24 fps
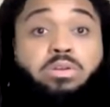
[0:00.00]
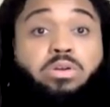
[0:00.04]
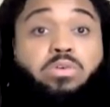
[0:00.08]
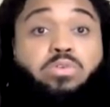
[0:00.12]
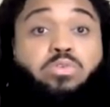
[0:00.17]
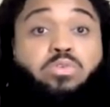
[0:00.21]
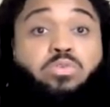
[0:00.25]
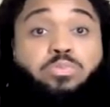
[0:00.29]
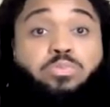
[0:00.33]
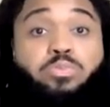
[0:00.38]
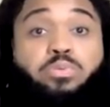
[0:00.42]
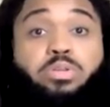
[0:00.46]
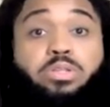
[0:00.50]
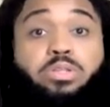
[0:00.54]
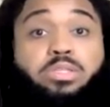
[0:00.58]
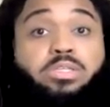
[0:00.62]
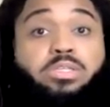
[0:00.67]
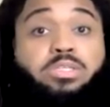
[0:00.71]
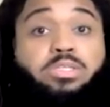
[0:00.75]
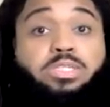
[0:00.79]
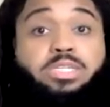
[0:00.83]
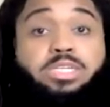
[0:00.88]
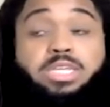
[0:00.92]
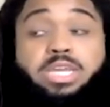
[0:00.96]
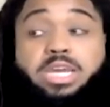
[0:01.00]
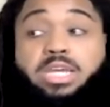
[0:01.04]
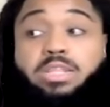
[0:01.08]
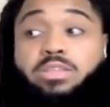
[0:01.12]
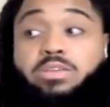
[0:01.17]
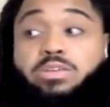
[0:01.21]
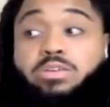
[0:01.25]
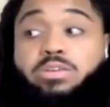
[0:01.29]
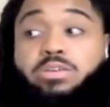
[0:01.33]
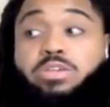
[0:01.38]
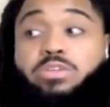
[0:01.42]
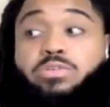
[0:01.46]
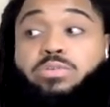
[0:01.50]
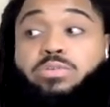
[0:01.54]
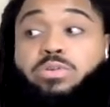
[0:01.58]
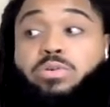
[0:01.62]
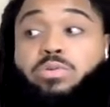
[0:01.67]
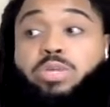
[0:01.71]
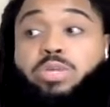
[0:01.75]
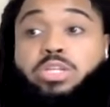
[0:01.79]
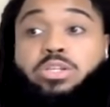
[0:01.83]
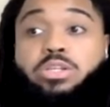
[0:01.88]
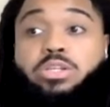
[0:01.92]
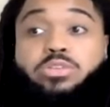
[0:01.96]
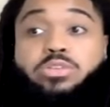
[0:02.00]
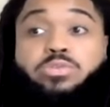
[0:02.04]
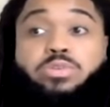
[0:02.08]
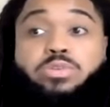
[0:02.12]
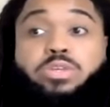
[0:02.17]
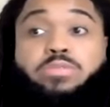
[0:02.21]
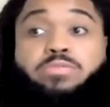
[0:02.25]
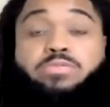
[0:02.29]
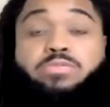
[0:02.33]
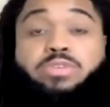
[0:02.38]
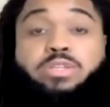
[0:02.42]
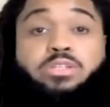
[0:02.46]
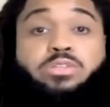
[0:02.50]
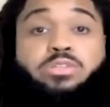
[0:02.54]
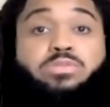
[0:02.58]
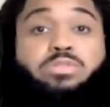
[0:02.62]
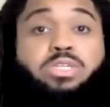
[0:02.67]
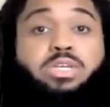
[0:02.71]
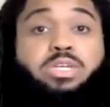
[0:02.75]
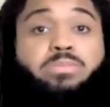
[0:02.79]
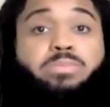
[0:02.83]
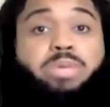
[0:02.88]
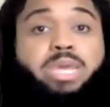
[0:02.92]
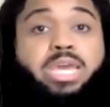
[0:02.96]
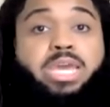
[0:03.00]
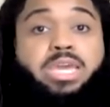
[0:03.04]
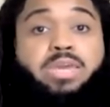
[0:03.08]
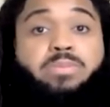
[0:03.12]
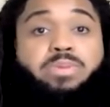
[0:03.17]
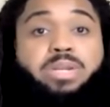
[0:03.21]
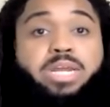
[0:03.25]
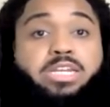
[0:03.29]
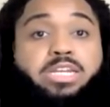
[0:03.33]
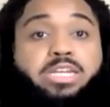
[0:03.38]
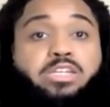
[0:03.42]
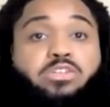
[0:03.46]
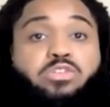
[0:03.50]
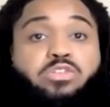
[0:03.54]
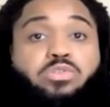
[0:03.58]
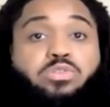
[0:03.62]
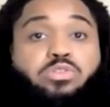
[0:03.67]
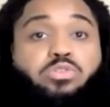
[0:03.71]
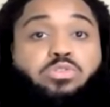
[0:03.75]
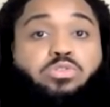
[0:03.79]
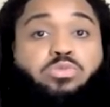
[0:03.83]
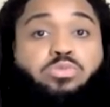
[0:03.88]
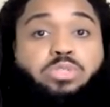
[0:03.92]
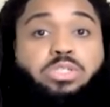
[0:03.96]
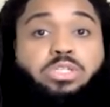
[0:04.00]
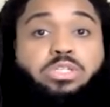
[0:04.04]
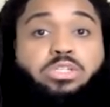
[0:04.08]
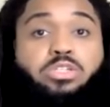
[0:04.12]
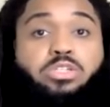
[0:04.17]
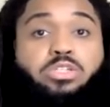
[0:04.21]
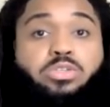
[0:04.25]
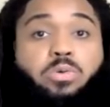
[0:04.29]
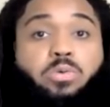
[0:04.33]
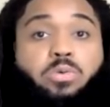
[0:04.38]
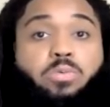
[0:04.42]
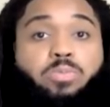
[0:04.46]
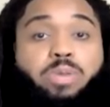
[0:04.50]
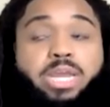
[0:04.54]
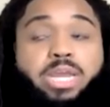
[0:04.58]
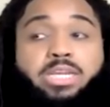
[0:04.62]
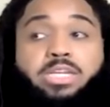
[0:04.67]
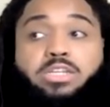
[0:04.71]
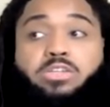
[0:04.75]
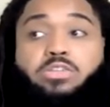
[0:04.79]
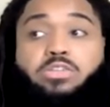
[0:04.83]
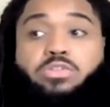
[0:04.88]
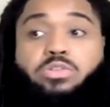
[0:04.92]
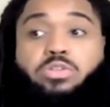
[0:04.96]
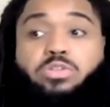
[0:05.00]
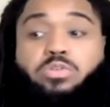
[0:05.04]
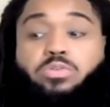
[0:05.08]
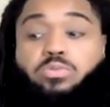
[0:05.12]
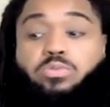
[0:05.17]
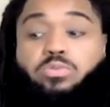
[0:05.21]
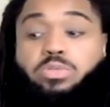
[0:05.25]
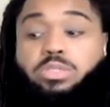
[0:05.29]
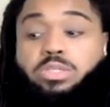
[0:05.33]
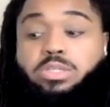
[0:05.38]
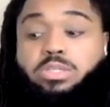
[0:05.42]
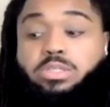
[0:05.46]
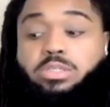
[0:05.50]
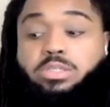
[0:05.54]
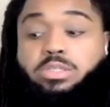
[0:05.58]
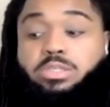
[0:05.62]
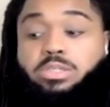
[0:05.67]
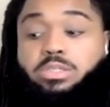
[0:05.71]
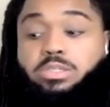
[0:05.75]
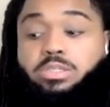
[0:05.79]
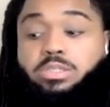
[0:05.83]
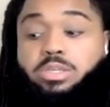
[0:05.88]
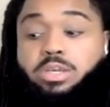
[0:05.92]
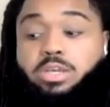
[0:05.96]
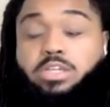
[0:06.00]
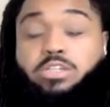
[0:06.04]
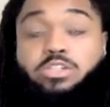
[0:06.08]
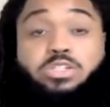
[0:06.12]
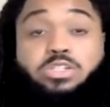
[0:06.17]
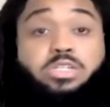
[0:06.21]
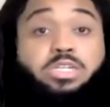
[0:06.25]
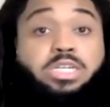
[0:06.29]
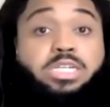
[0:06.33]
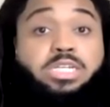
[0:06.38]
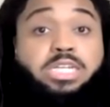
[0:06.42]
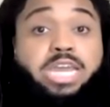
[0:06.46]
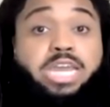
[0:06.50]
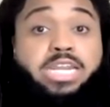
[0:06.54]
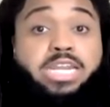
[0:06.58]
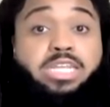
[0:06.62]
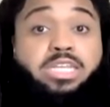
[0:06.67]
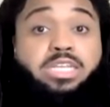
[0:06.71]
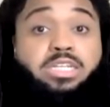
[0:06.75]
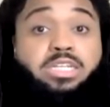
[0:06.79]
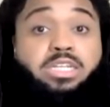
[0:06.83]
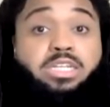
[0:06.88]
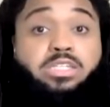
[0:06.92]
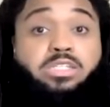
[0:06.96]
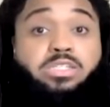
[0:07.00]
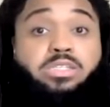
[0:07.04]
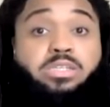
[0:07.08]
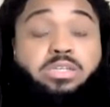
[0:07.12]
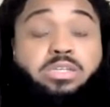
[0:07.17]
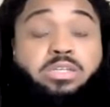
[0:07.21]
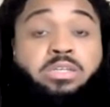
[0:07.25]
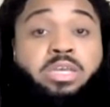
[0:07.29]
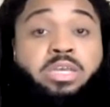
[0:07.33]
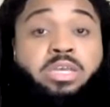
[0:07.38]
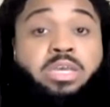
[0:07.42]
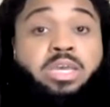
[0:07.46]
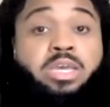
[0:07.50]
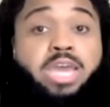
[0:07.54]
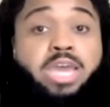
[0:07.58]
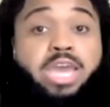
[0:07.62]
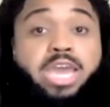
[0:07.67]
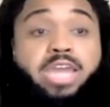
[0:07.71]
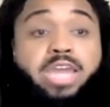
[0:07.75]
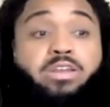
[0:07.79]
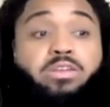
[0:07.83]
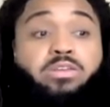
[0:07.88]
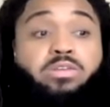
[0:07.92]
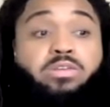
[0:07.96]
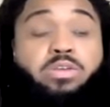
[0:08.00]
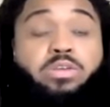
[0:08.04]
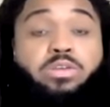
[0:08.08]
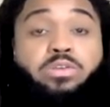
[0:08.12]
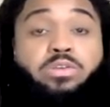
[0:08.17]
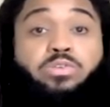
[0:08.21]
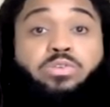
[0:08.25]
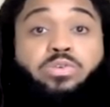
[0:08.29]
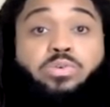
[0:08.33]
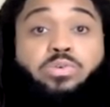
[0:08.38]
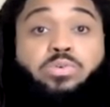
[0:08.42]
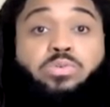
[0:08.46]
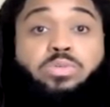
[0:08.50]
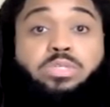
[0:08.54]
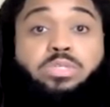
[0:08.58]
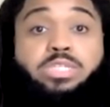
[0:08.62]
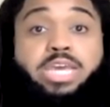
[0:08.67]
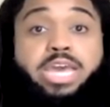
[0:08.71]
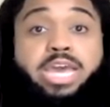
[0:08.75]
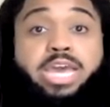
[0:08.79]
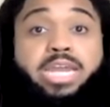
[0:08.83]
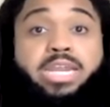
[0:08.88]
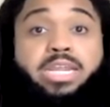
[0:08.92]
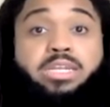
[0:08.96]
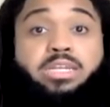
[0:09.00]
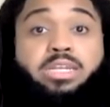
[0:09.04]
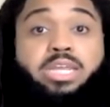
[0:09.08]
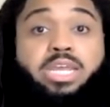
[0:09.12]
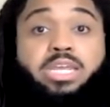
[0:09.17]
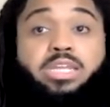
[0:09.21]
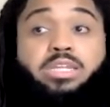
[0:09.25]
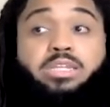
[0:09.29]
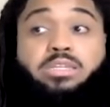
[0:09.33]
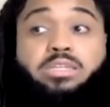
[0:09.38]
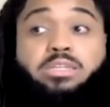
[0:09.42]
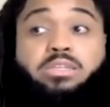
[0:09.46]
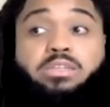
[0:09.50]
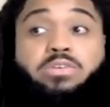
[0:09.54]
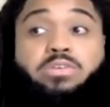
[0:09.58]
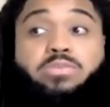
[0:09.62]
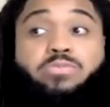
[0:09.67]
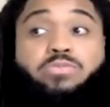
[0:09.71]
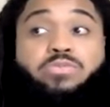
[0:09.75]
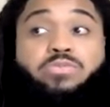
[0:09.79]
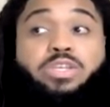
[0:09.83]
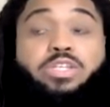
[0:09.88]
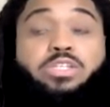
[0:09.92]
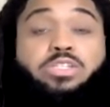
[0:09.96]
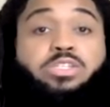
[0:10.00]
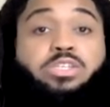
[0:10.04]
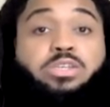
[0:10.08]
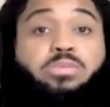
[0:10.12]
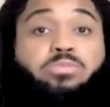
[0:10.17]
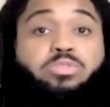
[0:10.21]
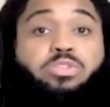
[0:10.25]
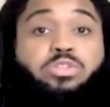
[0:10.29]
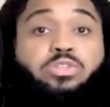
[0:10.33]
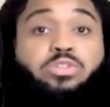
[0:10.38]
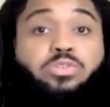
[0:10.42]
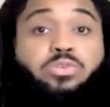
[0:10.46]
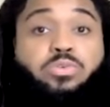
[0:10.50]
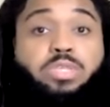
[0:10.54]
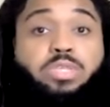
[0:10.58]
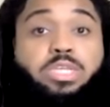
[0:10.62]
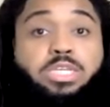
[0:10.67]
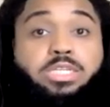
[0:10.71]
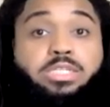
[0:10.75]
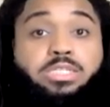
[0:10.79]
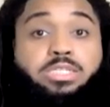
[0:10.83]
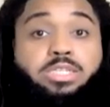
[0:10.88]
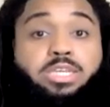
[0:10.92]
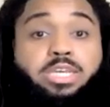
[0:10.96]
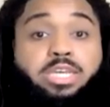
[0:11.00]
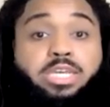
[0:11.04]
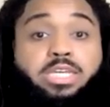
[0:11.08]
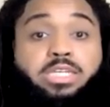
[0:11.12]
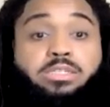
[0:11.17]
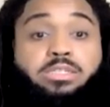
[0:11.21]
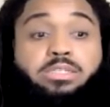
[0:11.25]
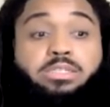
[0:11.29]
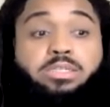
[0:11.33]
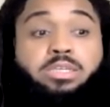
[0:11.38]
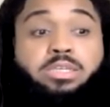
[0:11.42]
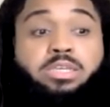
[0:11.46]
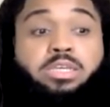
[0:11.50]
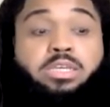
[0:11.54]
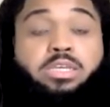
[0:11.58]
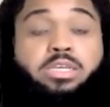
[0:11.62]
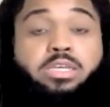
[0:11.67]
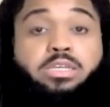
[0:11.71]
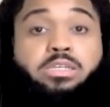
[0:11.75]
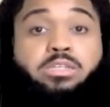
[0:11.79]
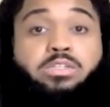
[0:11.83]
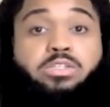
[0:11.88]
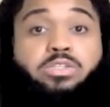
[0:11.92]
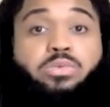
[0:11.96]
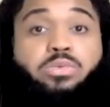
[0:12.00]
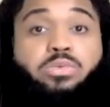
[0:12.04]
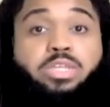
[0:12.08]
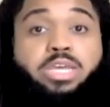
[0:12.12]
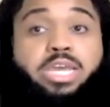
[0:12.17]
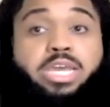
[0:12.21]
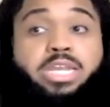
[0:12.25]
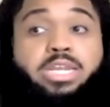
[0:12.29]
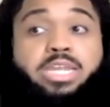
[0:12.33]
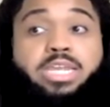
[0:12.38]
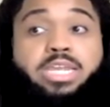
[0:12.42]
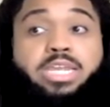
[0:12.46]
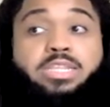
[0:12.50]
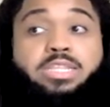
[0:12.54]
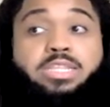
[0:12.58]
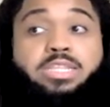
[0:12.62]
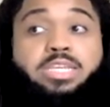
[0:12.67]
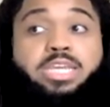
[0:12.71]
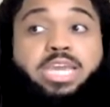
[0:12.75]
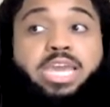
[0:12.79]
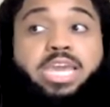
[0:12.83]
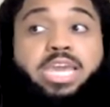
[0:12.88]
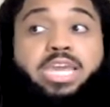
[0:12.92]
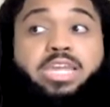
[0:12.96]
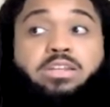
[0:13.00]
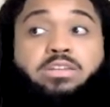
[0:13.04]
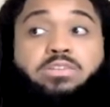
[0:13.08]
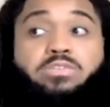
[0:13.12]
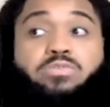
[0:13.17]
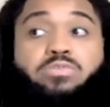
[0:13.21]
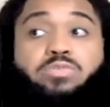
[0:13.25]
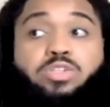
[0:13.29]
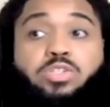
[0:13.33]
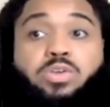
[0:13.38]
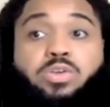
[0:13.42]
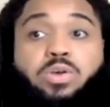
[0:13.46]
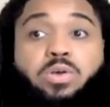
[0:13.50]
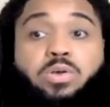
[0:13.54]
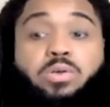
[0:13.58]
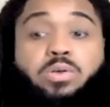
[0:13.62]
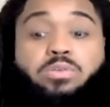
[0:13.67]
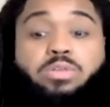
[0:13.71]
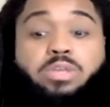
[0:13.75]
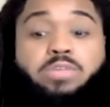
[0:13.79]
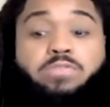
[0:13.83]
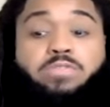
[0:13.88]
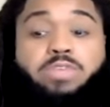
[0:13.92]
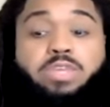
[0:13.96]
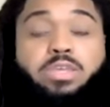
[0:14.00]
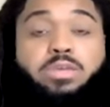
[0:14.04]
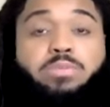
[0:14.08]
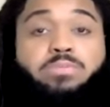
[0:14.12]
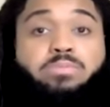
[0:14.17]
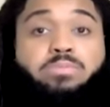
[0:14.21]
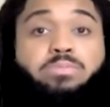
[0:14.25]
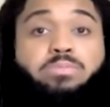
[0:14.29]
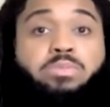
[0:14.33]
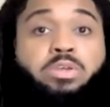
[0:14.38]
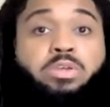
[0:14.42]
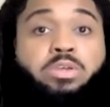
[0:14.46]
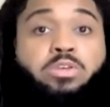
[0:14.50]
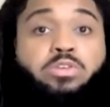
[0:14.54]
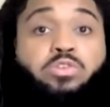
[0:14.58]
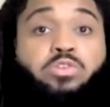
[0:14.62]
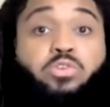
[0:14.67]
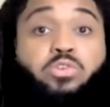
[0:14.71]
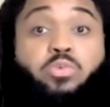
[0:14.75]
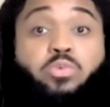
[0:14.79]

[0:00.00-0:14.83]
you know, you put this together, you know, and then you convince you tell them, hey, but I need you to use this soap. I need you to use this this uh, sugar daddy elixir, and use that and and convince him to do these things, so that in the end result of him